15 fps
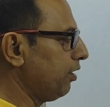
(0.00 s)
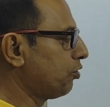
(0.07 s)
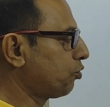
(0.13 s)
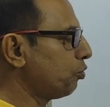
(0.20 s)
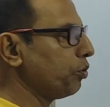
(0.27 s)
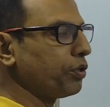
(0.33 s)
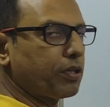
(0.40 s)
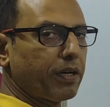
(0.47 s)
is
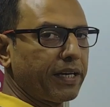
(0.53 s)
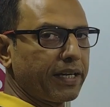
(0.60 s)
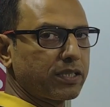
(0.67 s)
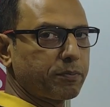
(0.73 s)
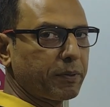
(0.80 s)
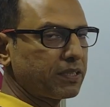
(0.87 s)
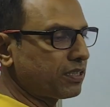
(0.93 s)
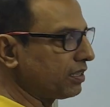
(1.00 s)
to you can
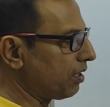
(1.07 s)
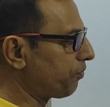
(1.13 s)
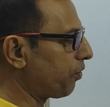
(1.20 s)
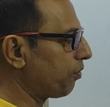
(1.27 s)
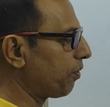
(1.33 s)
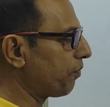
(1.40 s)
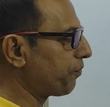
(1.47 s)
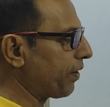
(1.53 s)
express in the
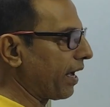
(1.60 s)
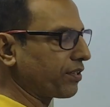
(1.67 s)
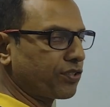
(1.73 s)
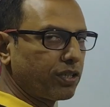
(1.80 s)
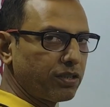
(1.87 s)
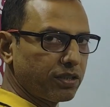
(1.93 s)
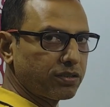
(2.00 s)
form of fraction.